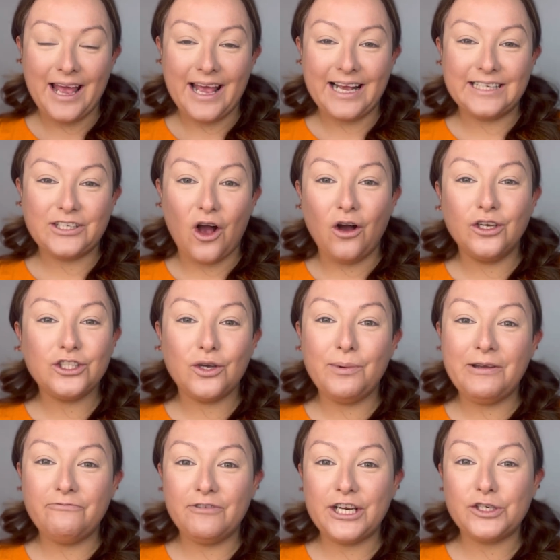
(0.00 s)
It's also
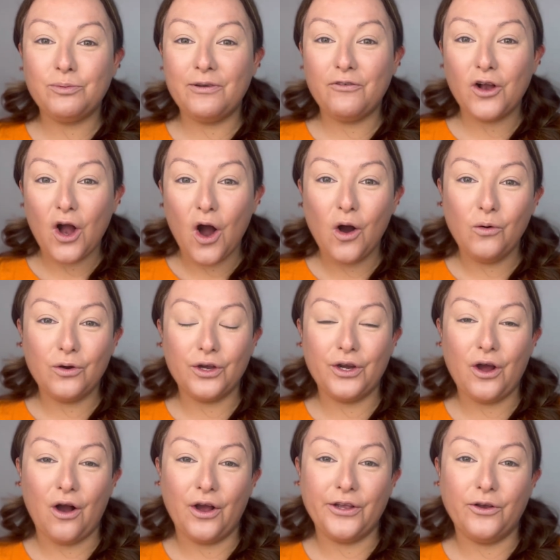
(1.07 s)
enriched with
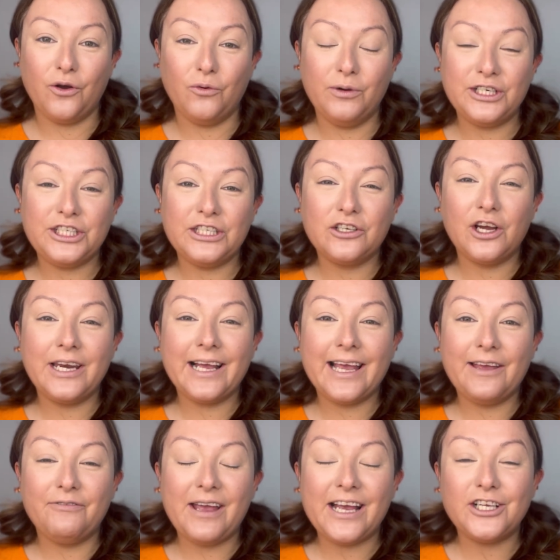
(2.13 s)
coconut oil, which is going to
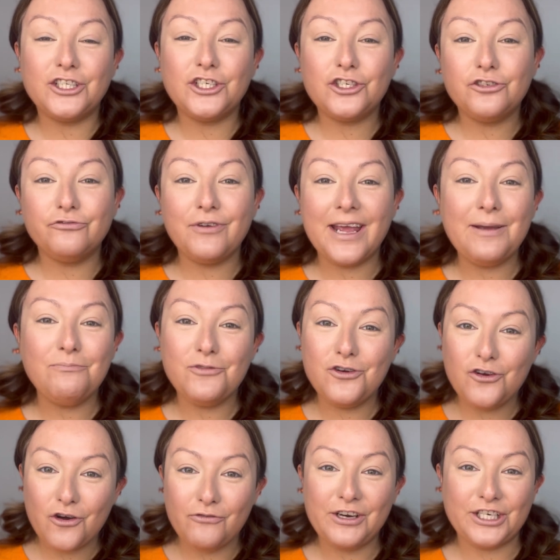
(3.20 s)
give
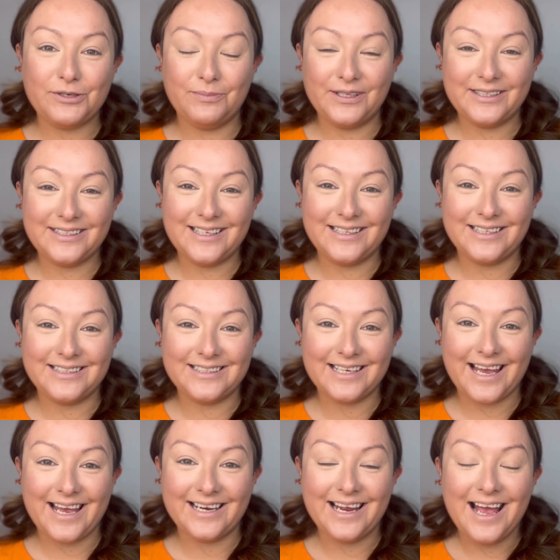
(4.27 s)
extreme nourishment to the
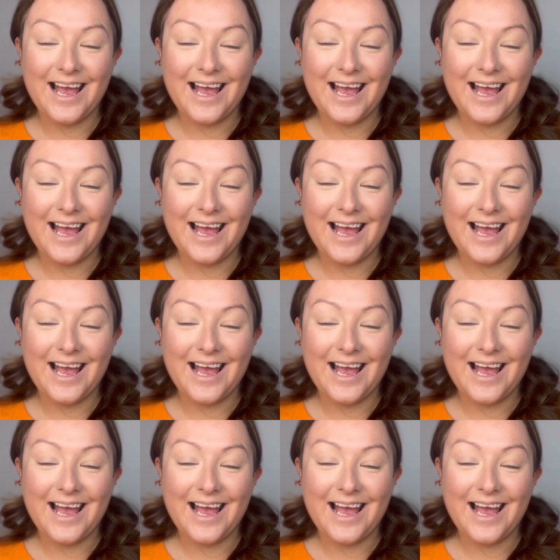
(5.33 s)
skin,